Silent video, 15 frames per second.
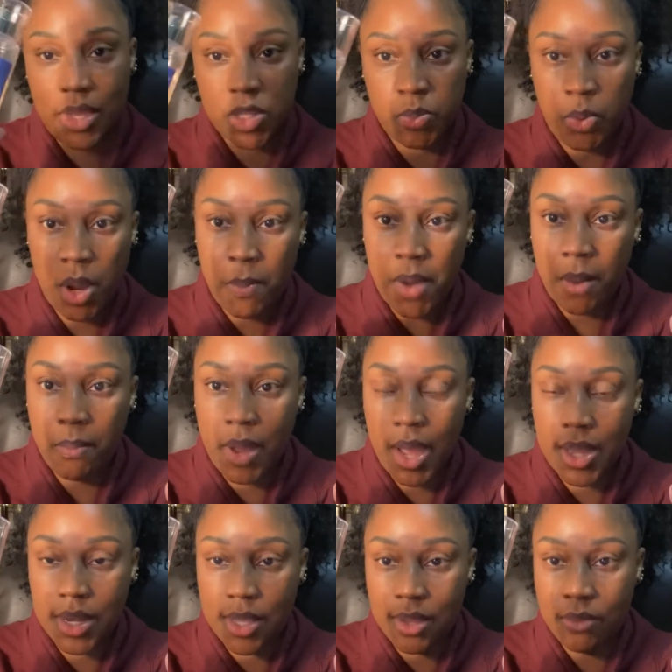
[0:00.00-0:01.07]
I spray my
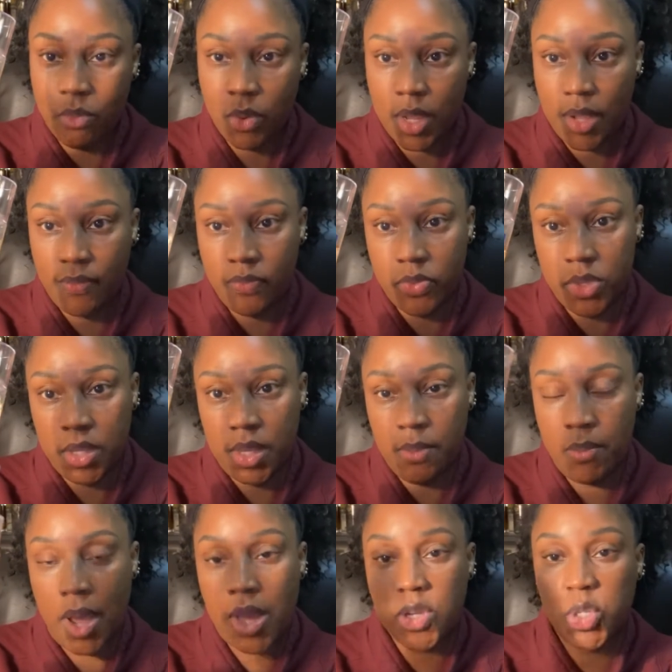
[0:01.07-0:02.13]
body with the
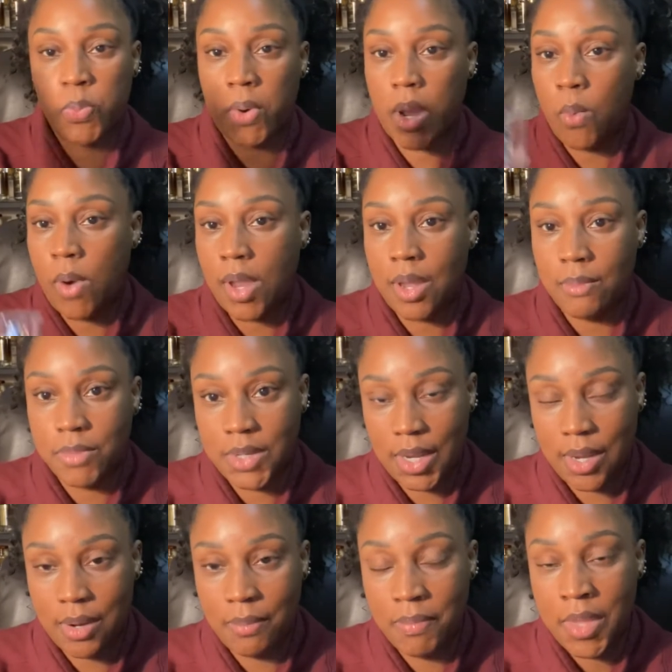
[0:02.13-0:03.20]
body spray while I'm
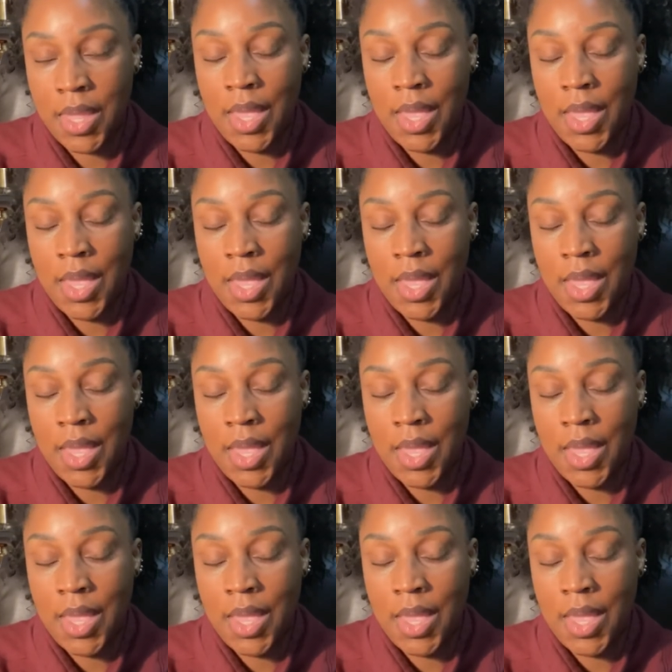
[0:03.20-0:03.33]
damp.